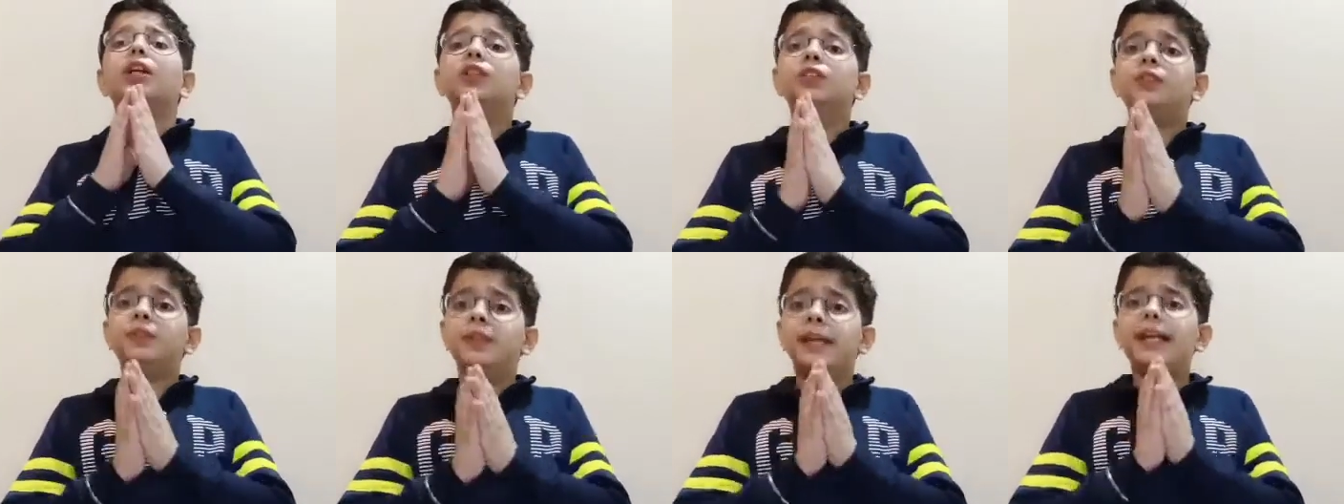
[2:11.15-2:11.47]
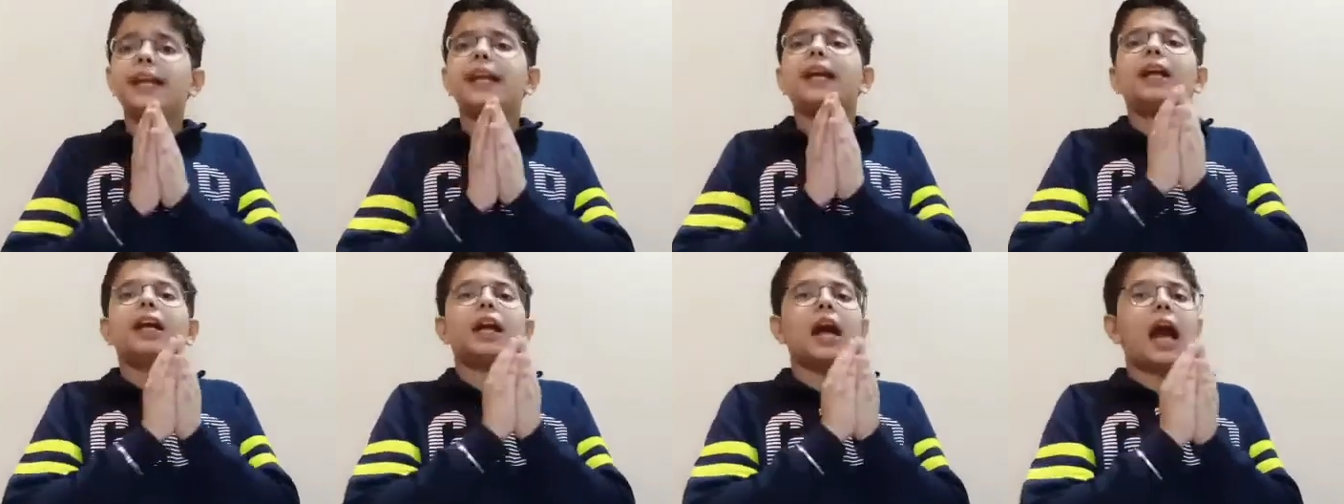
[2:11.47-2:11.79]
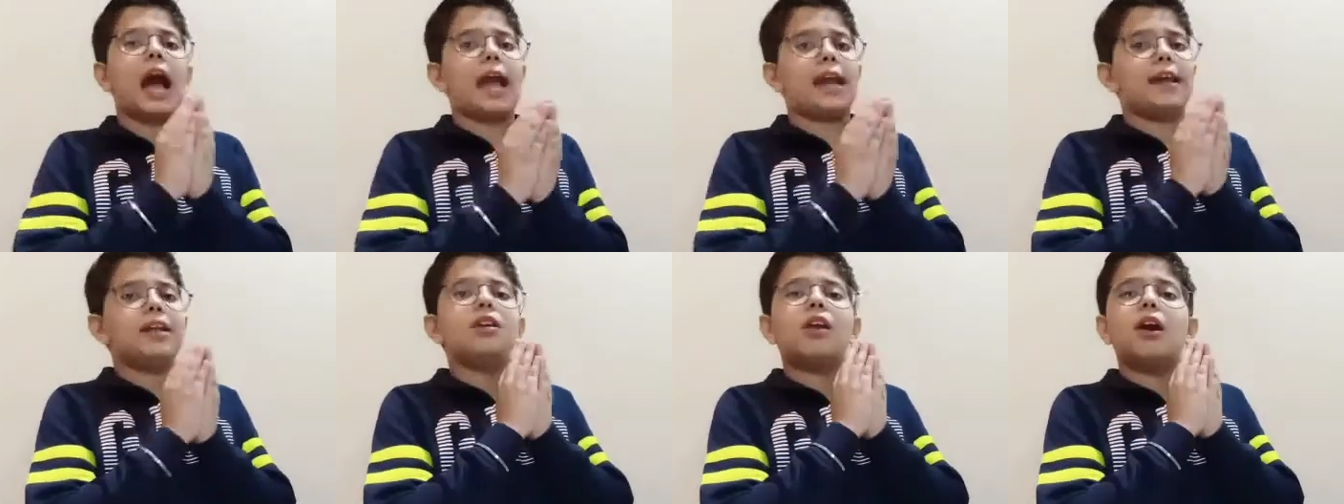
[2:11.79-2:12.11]
unique
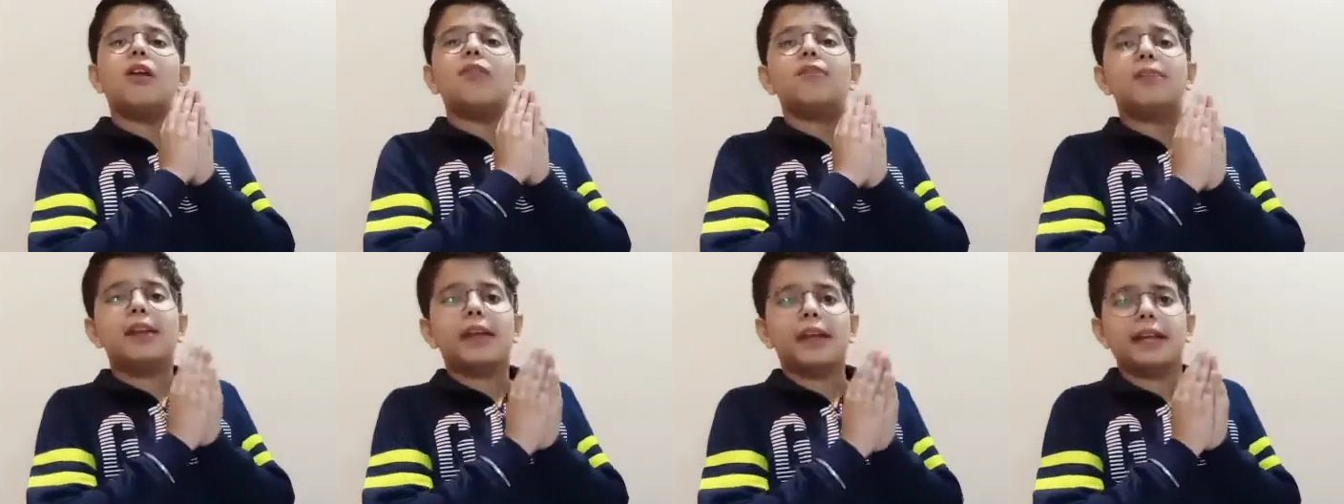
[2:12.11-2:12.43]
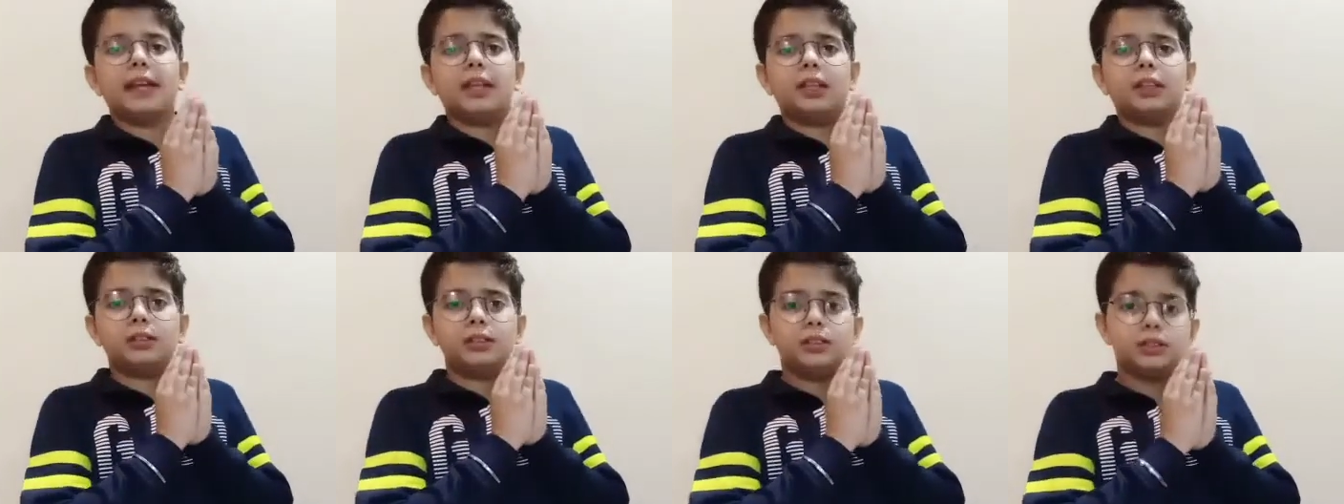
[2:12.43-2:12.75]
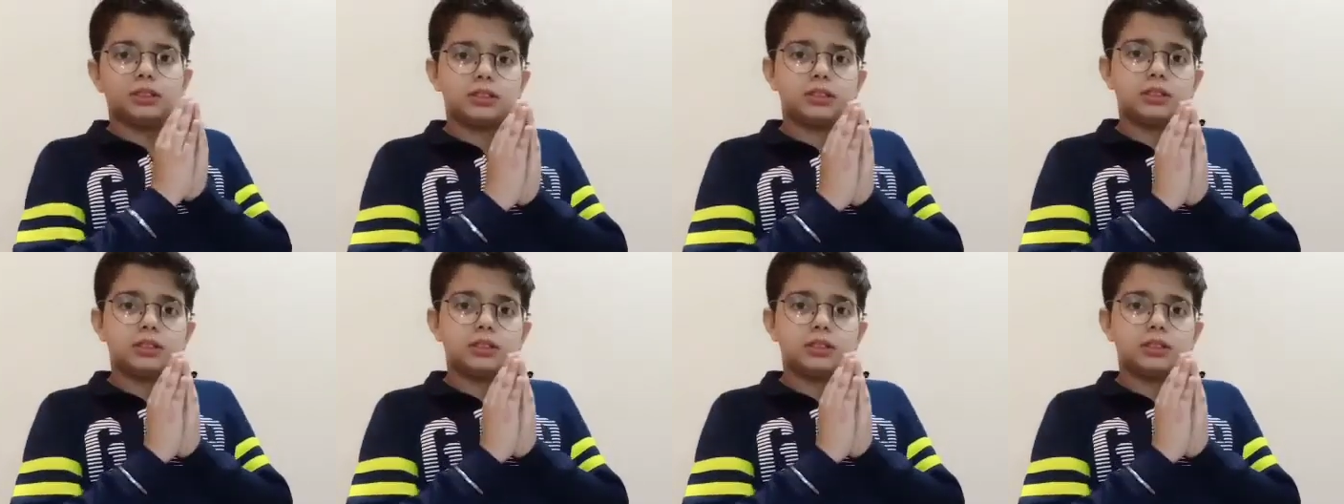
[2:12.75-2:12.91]
kind of things